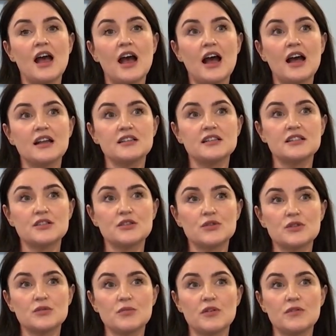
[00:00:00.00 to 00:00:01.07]
and is
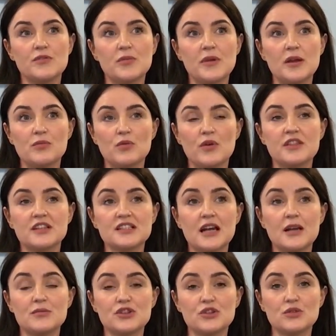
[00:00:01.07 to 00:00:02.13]
suitable for people with
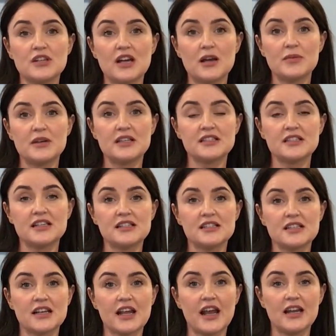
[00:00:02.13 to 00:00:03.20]
type 2 diabetes
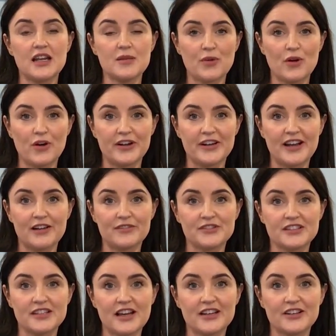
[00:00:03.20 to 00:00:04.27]
at any point after
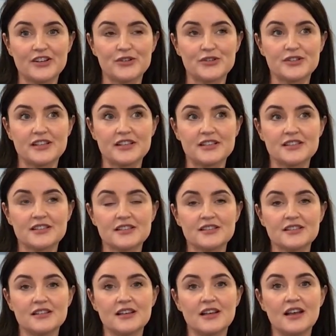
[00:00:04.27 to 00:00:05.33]
diagnosis.
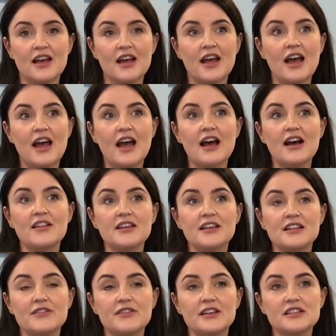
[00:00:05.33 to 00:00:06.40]
Healthy
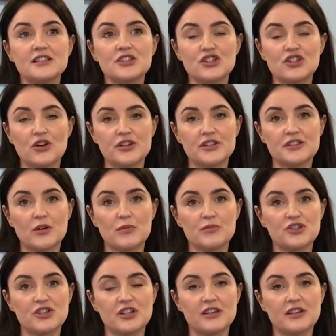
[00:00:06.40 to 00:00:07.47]
Living is a choice
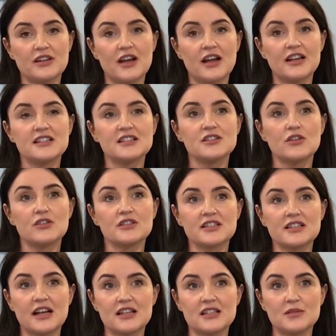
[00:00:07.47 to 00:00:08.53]
option, and it's not
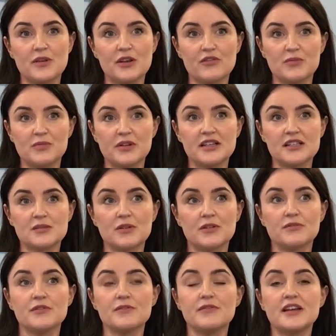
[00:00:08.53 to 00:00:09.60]
designed to be a replacement
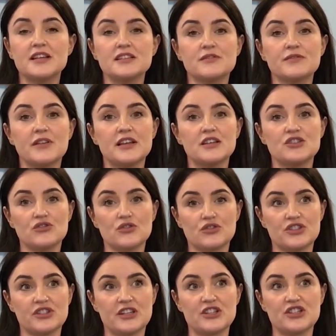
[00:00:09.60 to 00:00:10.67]
for face-to-face
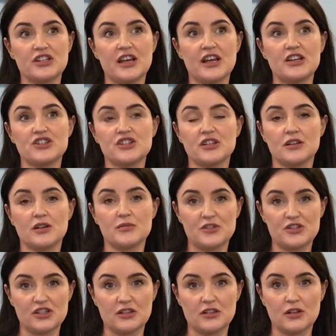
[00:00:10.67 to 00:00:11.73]
structured education
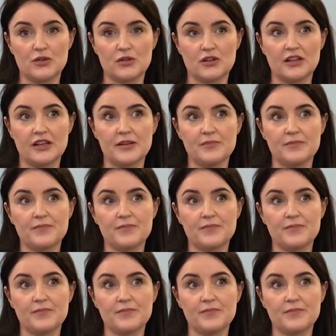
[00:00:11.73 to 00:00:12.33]
commissioned locally.